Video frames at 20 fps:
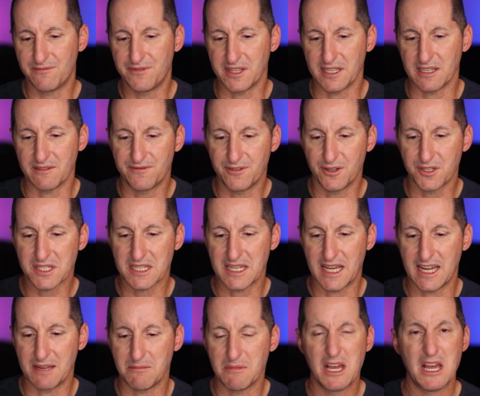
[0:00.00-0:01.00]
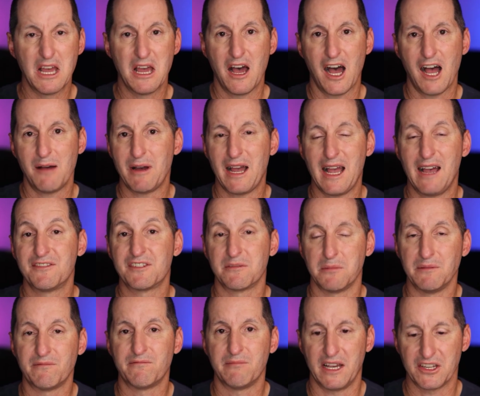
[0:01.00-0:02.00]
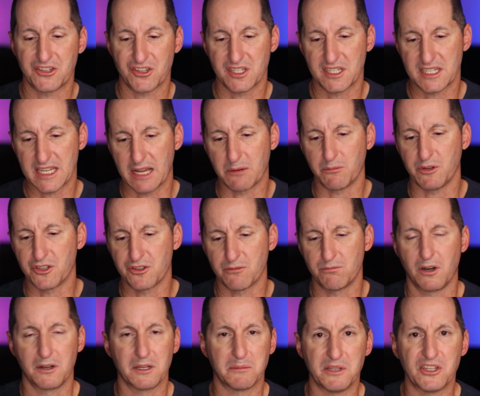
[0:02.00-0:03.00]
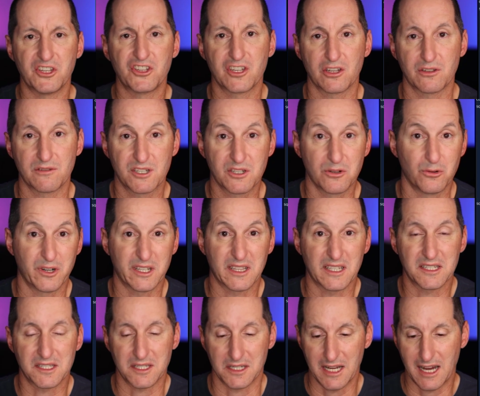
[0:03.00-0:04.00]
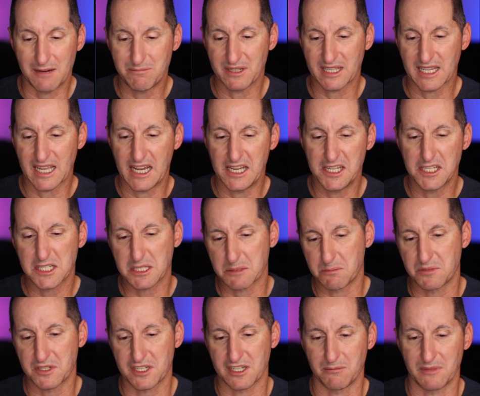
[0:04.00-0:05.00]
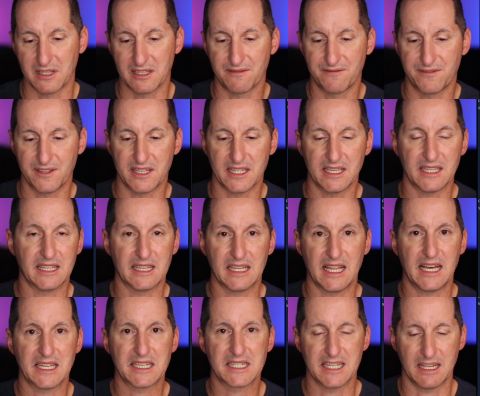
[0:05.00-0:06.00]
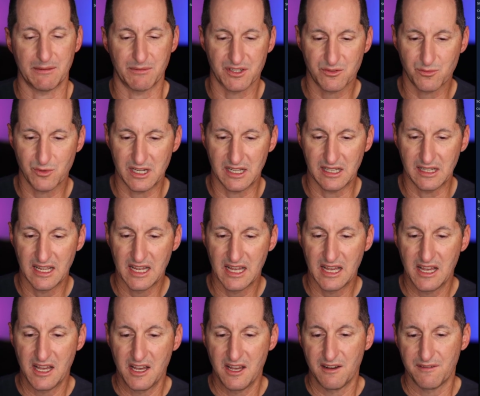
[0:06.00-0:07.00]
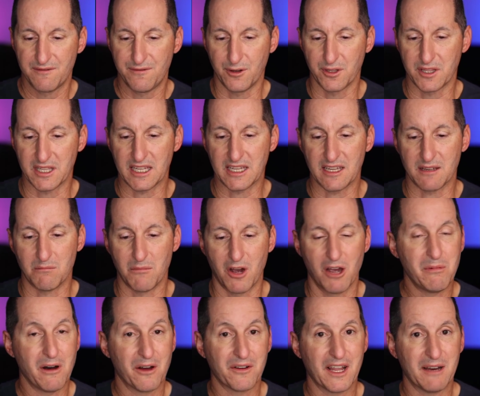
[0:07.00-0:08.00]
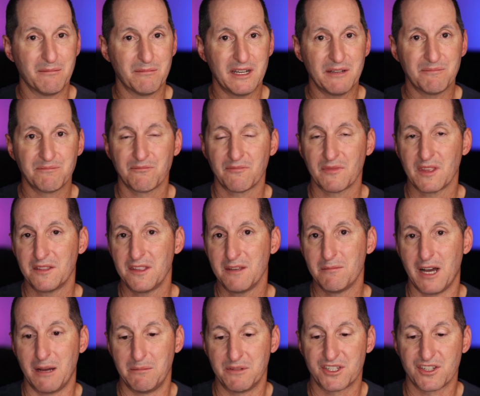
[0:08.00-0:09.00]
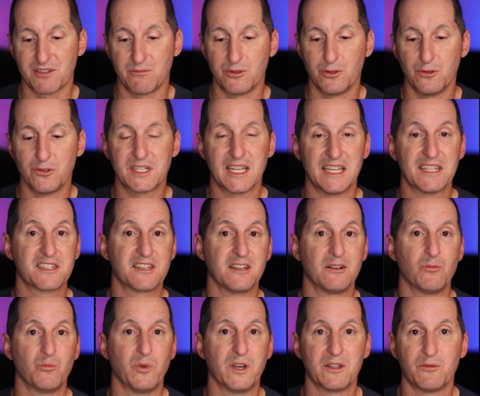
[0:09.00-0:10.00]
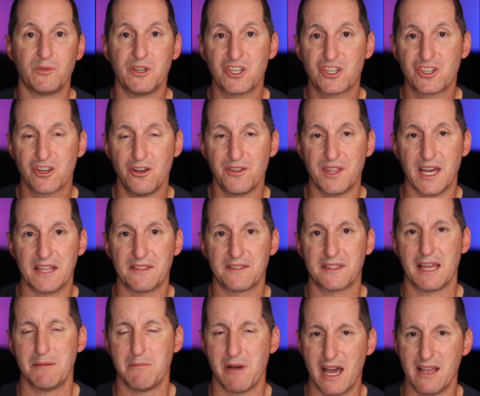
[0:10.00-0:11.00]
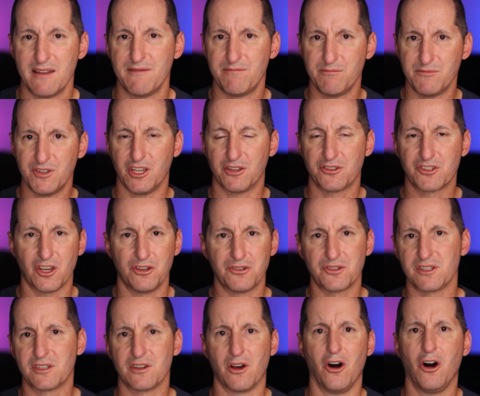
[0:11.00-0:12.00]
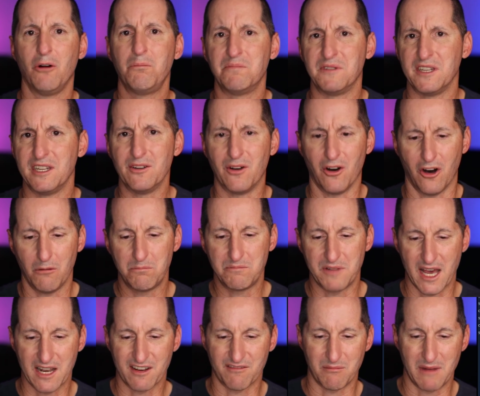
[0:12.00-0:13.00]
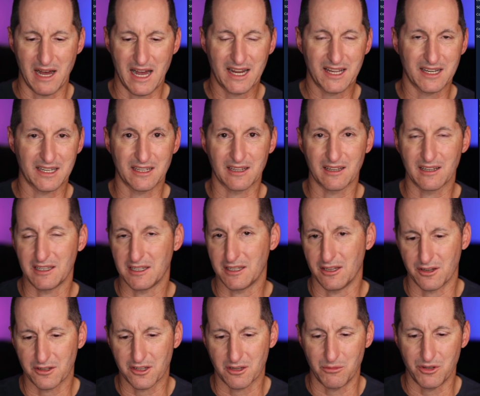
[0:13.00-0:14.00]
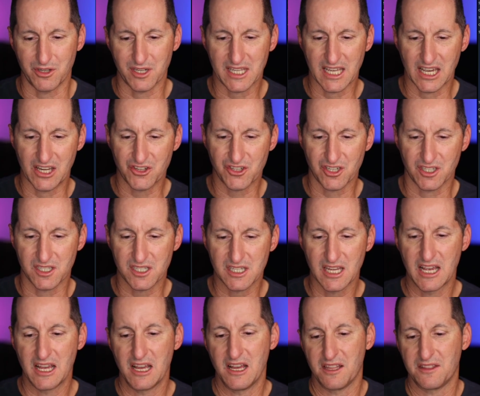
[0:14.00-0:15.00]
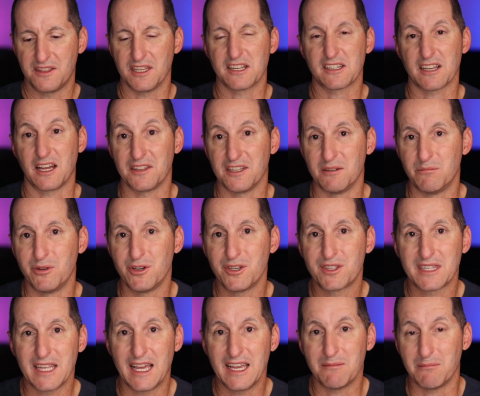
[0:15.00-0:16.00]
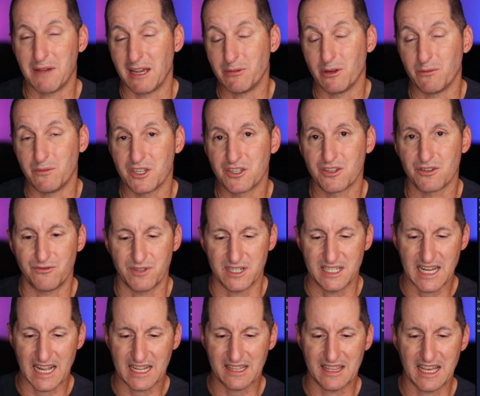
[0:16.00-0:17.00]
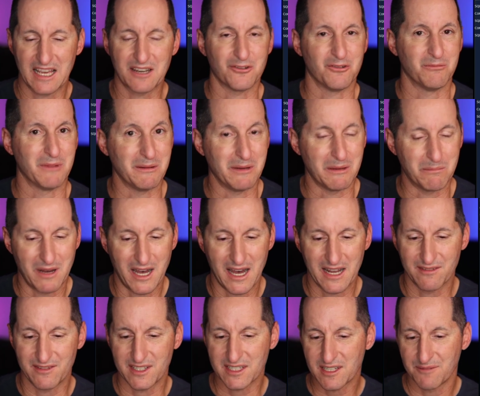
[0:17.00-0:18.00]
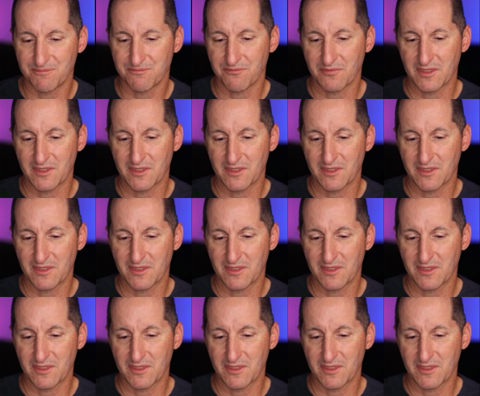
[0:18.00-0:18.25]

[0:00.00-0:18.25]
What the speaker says: For the first name, I might have some information saying we should probably be storing this in uppercase, similarly for the last name as well. For the mobile number, there might be some rules as to whether we show that. They might have, you know, chosen to opt in or opt out of marketing, you know, communications. Things like their birth date, maybe we should redact that or maybe part of it.